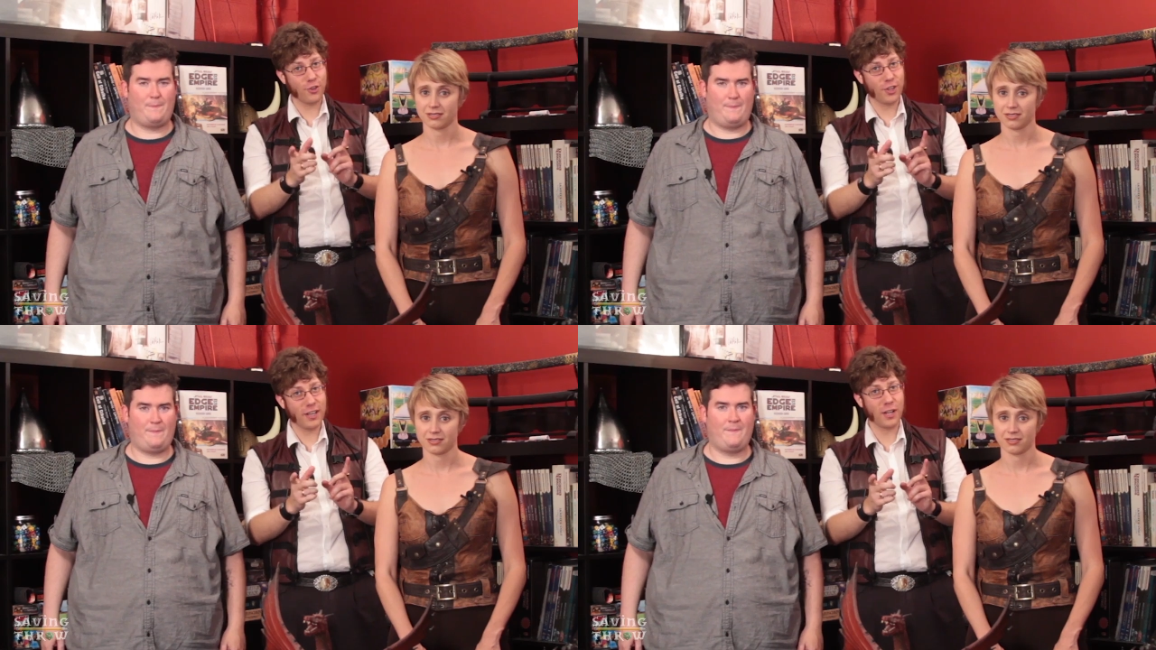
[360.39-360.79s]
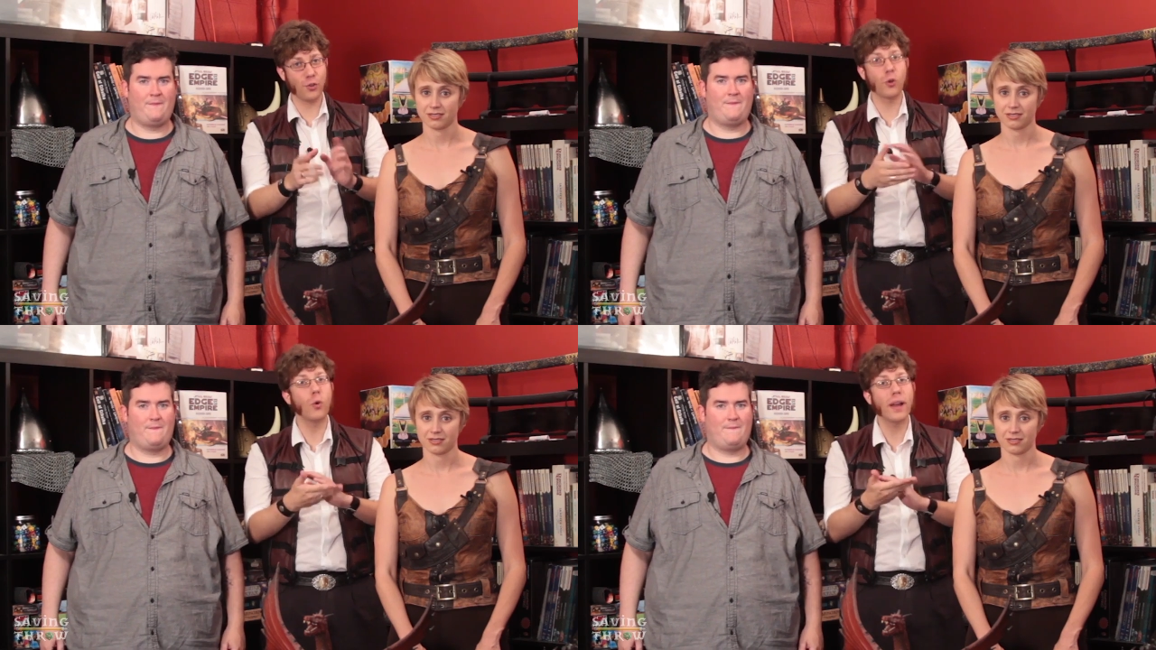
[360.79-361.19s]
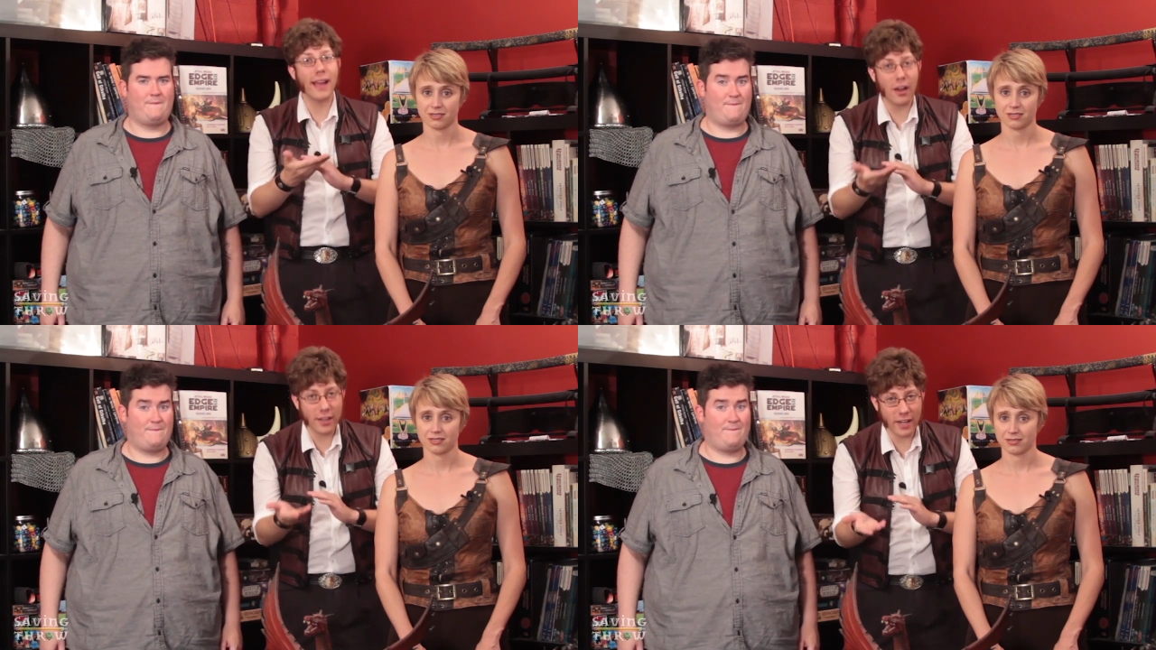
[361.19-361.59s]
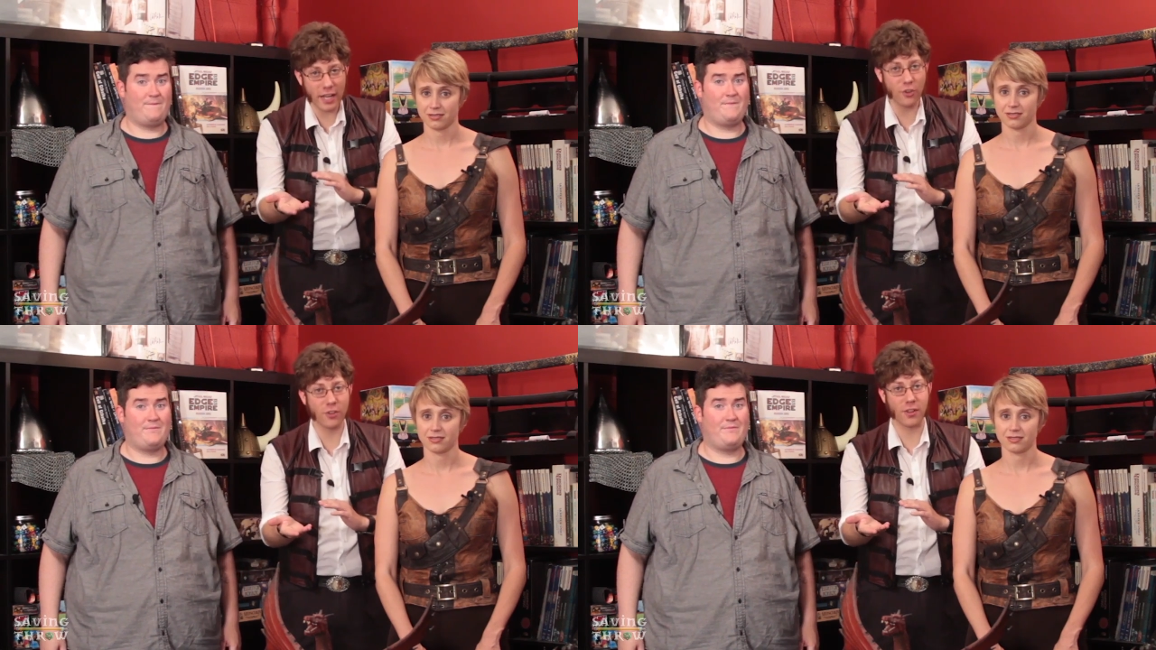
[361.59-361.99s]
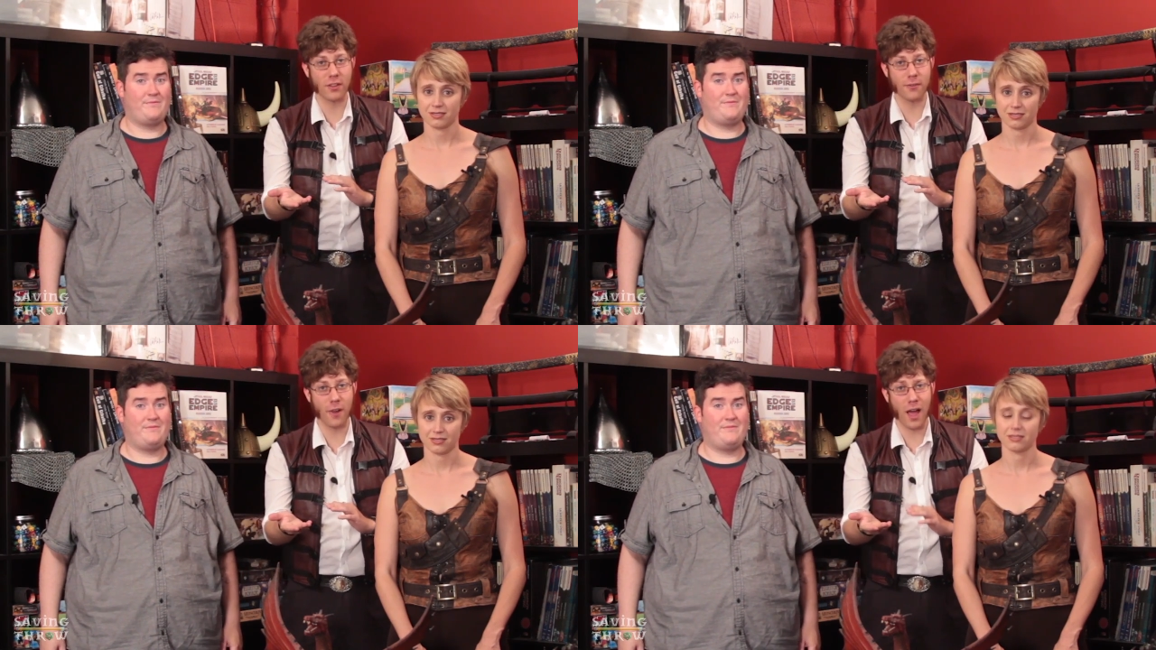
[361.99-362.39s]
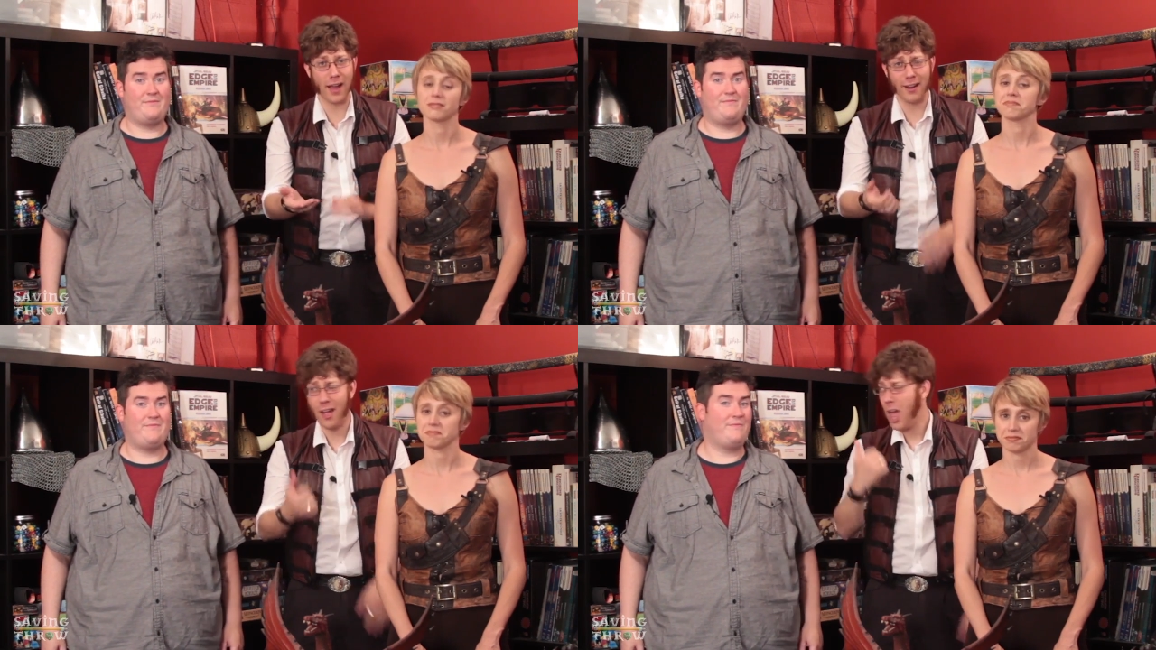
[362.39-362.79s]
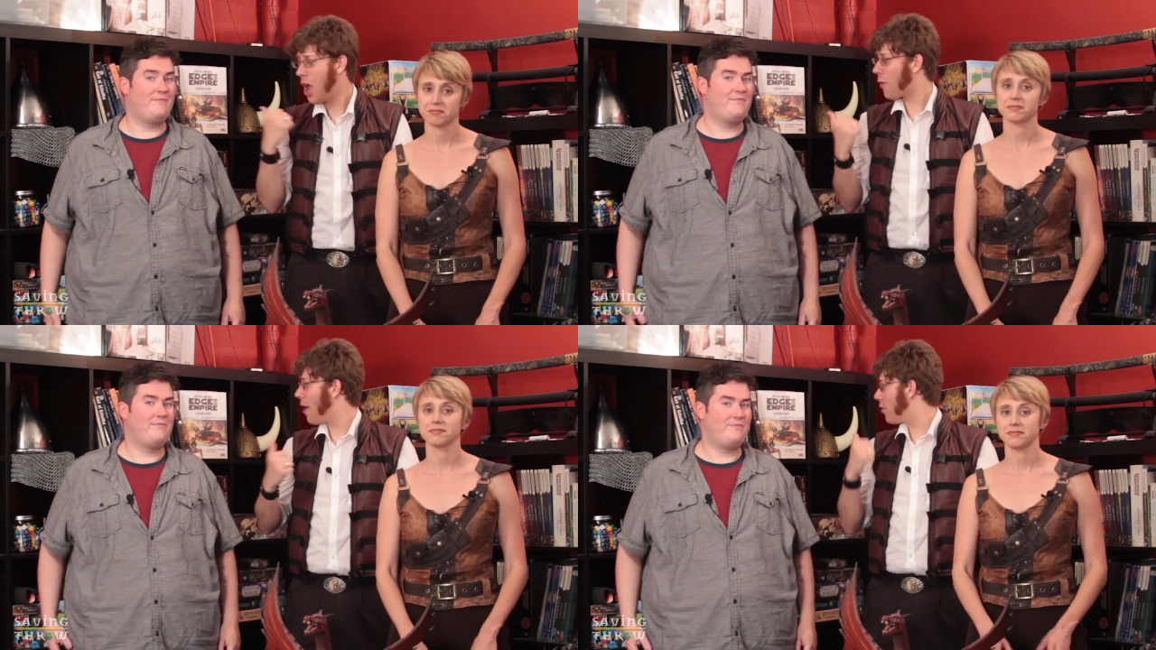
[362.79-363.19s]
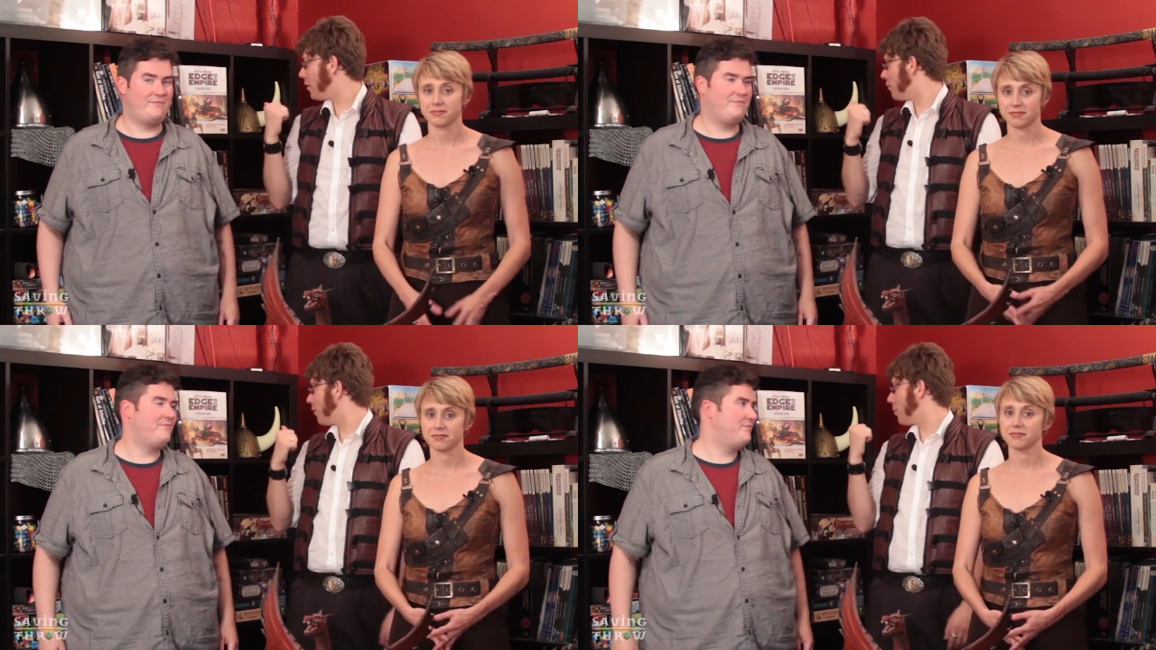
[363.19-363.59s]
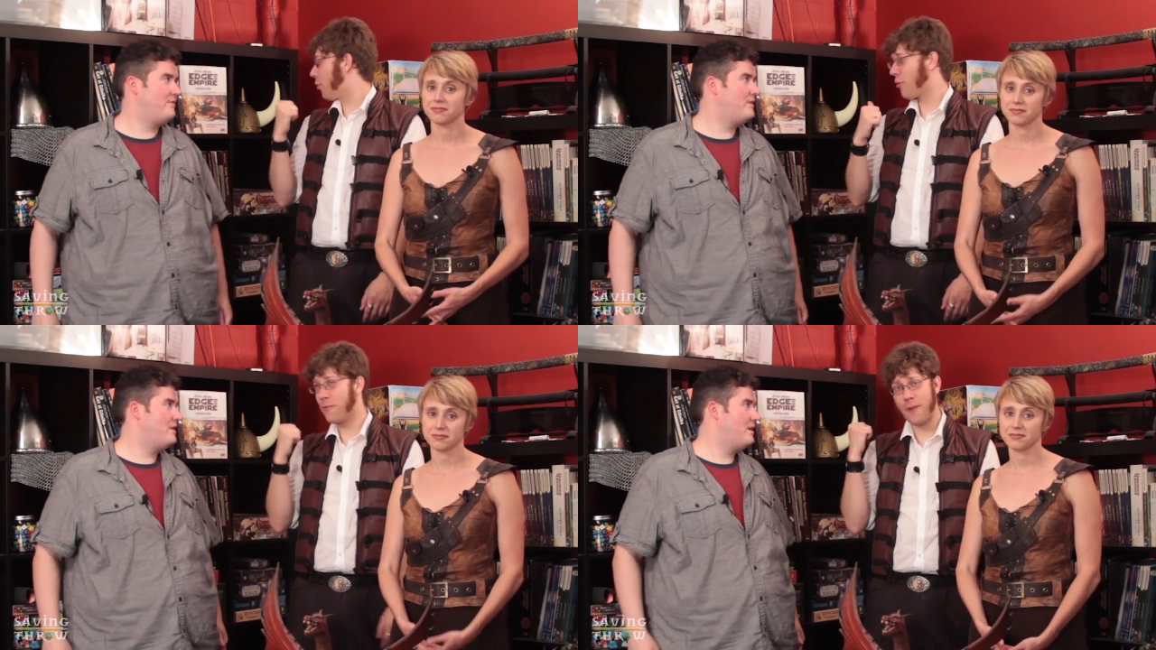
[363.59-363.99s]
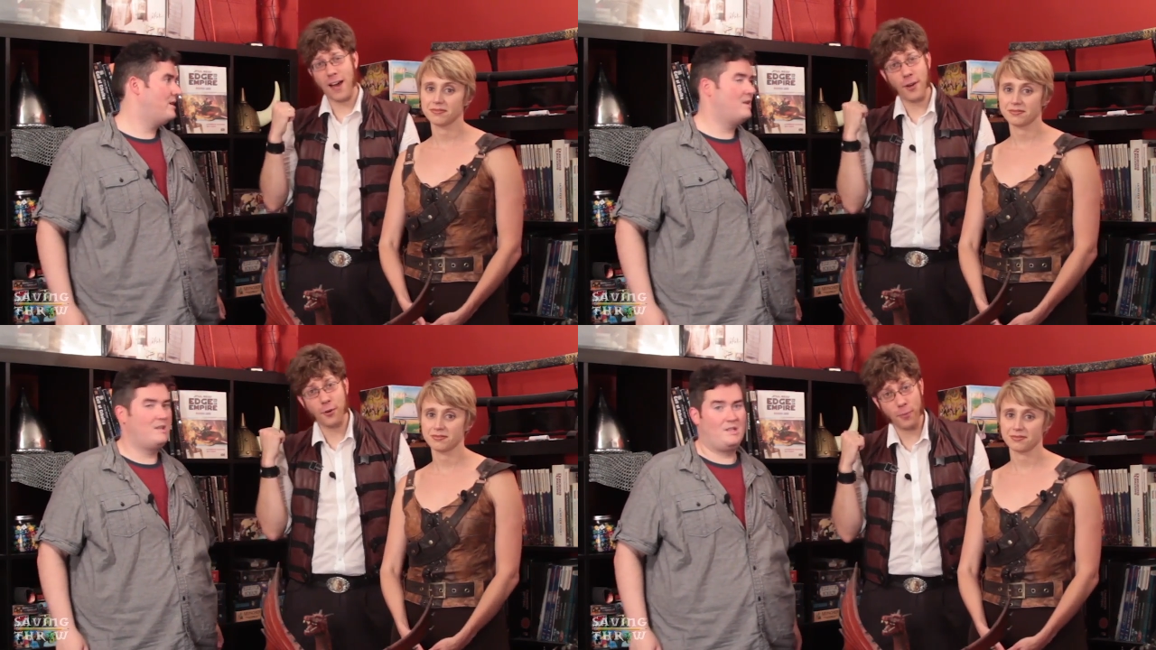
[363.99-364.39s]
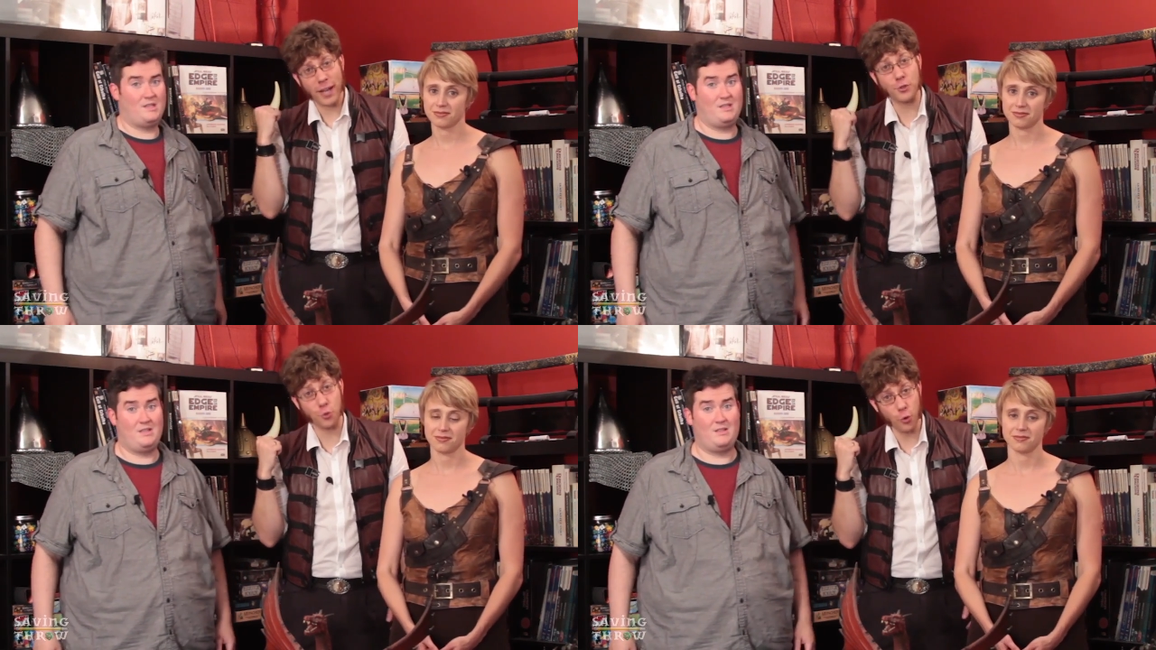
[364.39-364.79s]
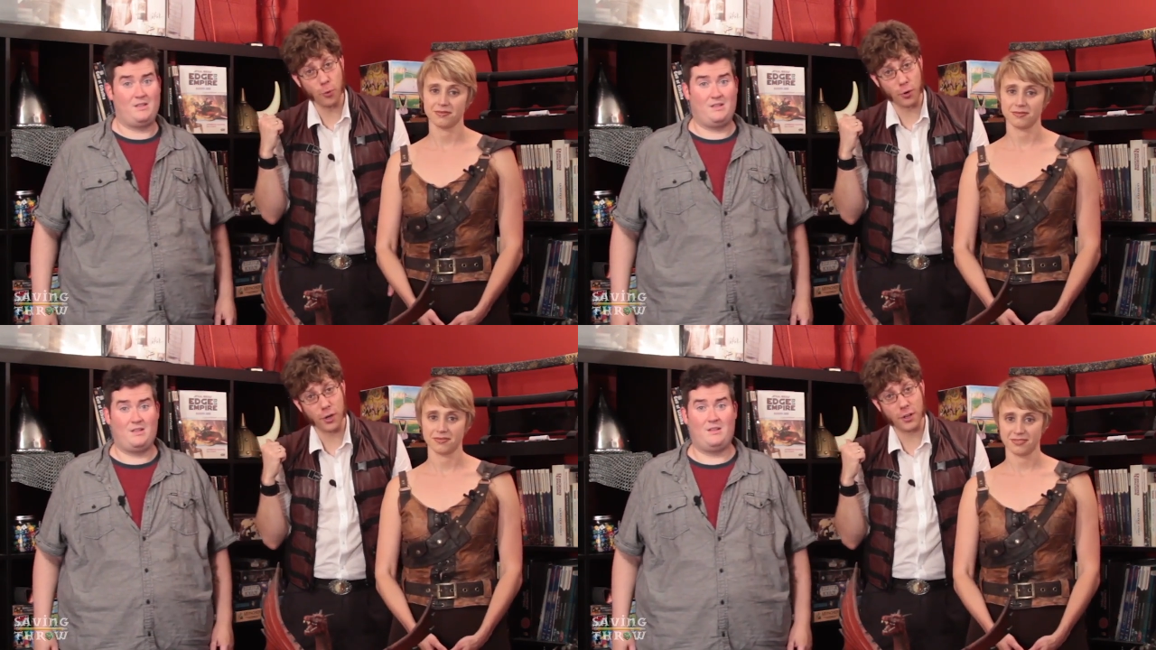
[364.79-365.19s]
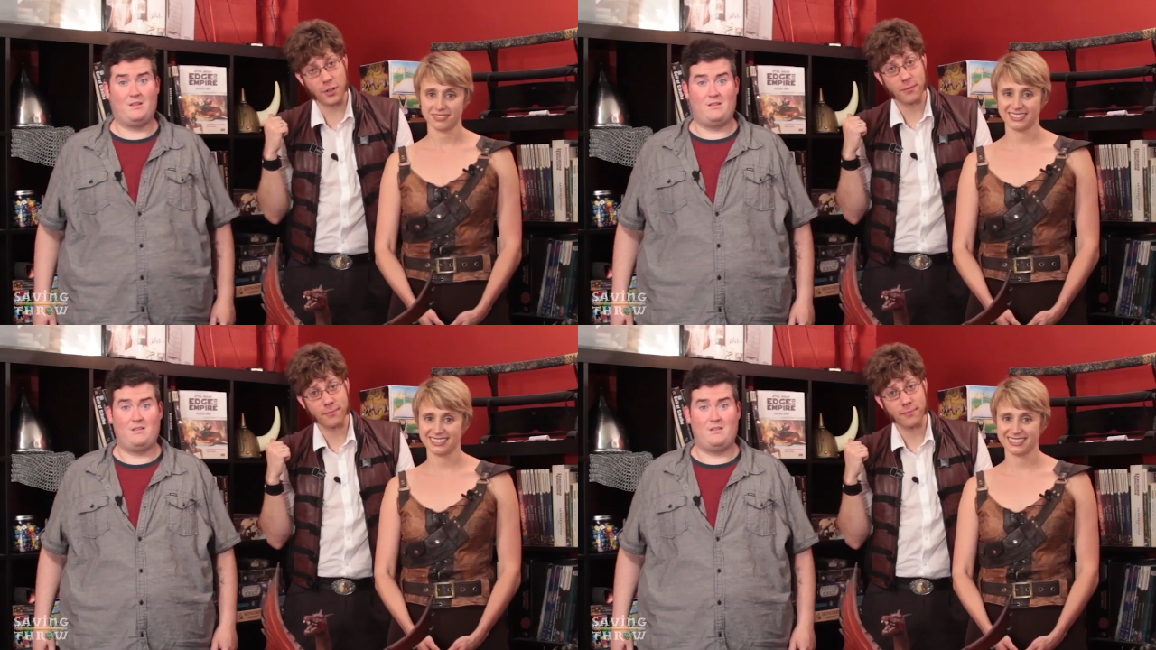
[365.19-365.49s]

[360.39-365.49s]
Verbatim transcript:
Speaker 1: sheet and do quick calculations on the fly, rather than flip through a 500-page rulebook.